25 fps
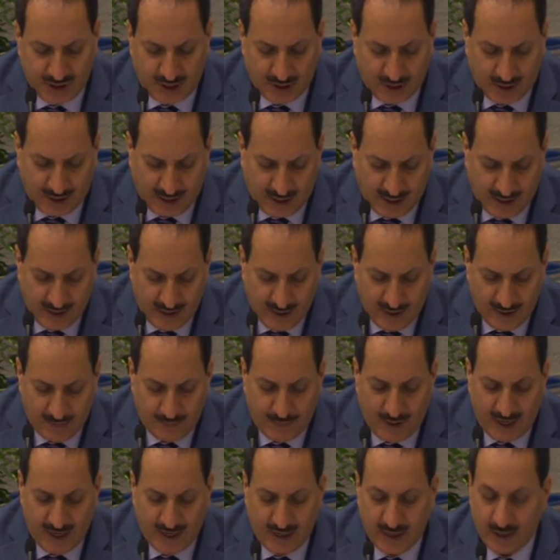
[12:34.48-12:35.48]
There is a
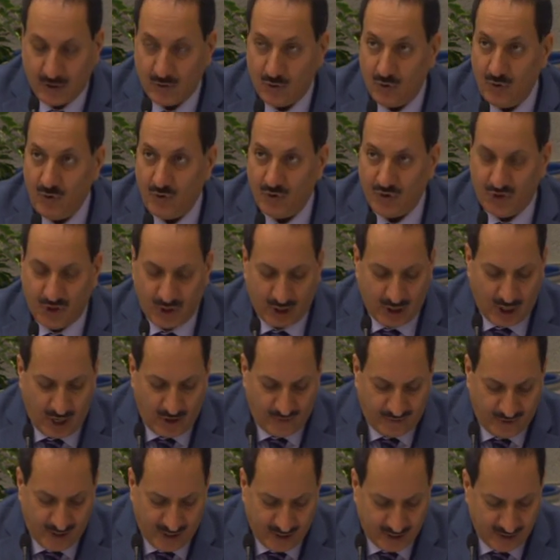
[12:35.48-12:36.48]
group of
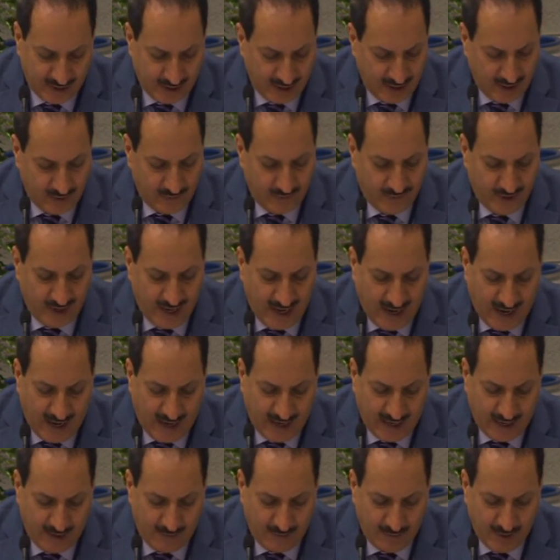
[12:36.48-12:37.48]
human
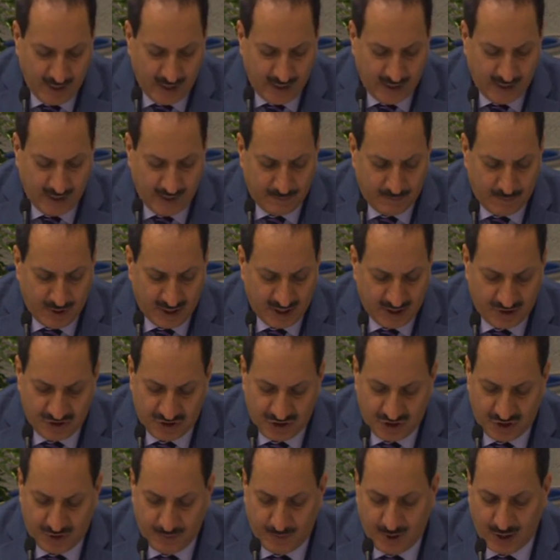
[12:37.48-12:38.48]
morals,
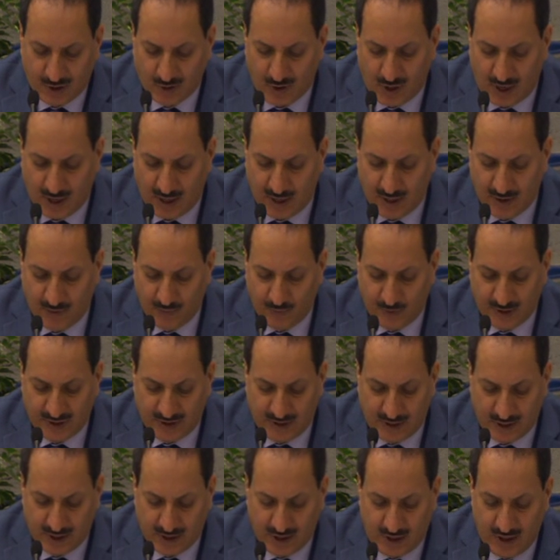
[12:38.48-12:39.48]
basic
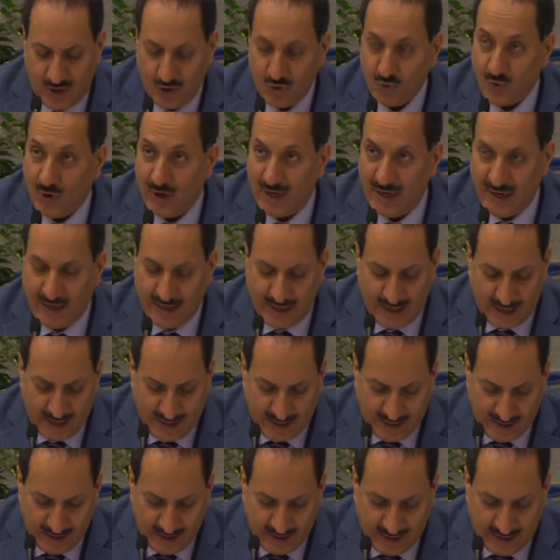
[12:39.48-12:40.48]
human morals, that we
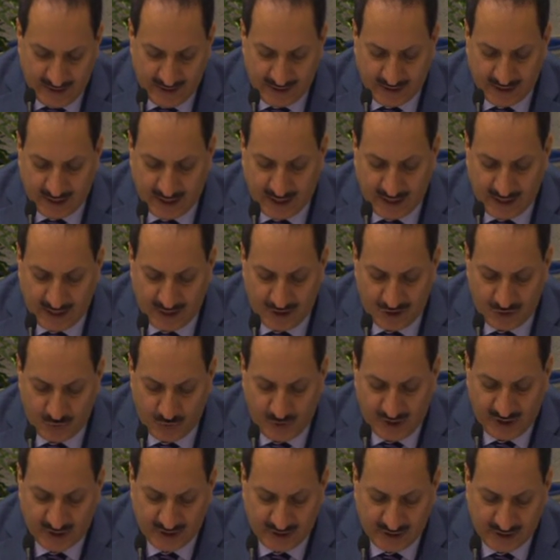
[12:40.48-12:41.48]
should
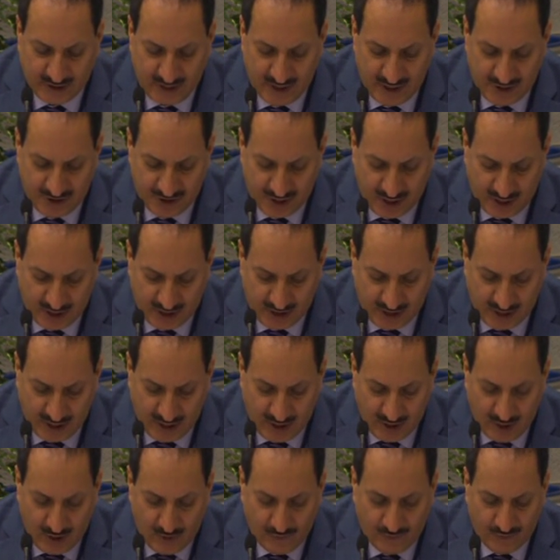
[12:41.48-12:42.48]
invest
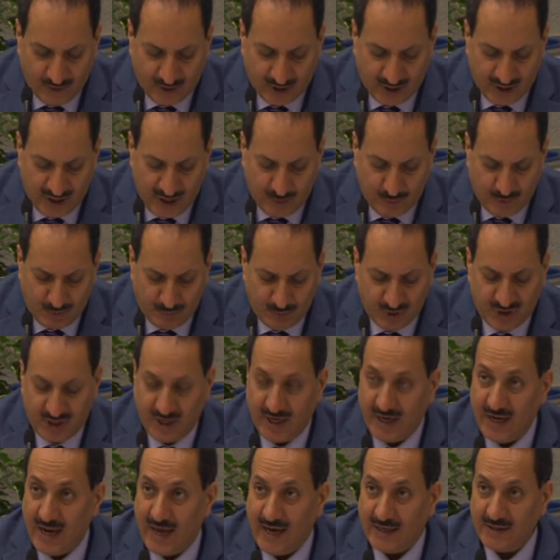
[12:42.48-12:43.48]
in and we
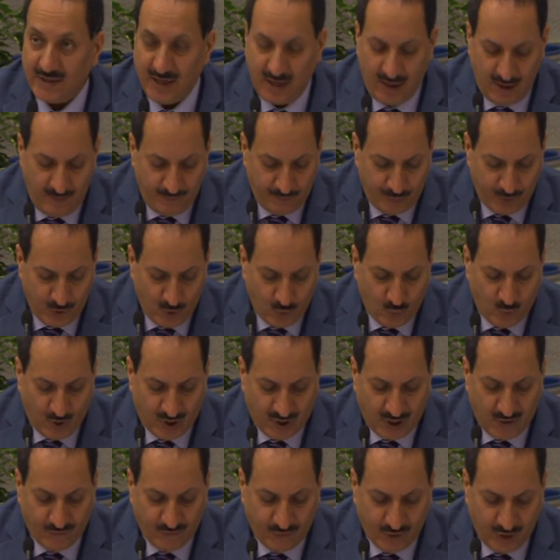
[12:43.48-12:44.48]
should focus
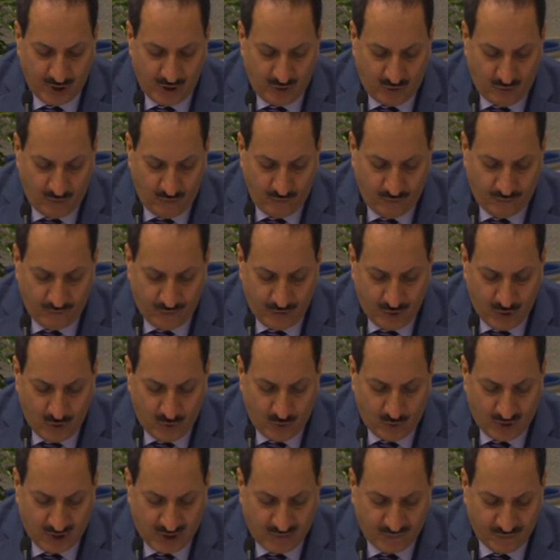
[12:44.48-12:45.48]
in,
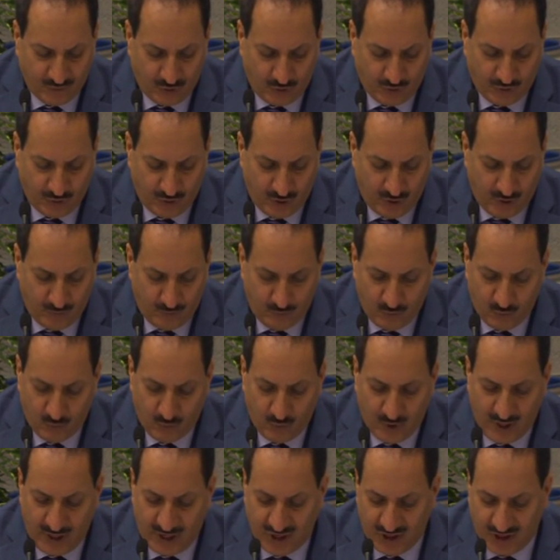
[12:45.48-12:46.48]
such as
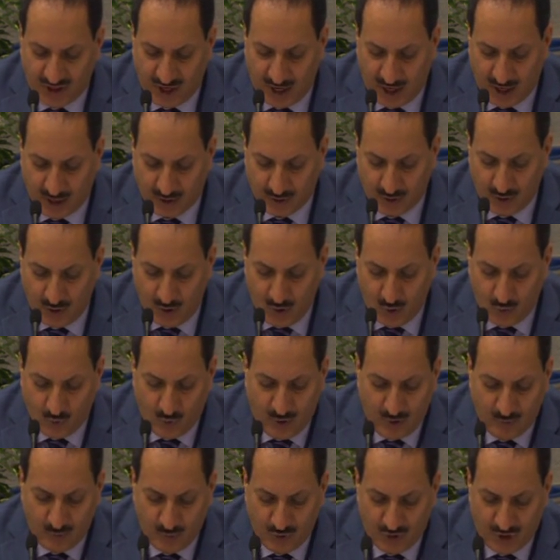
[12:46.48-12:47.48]
justice,
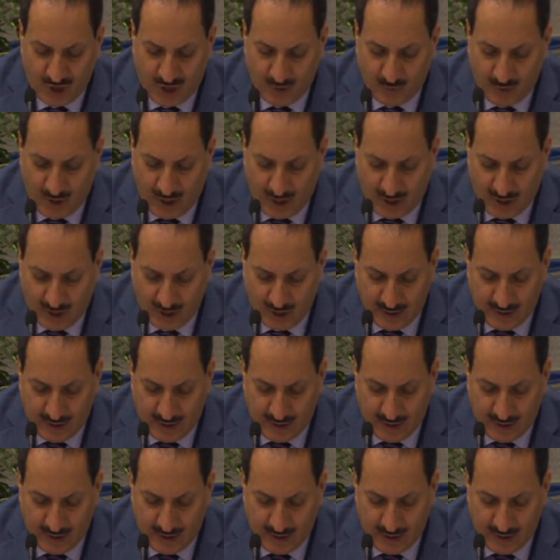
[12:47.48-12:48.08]
nonviolence,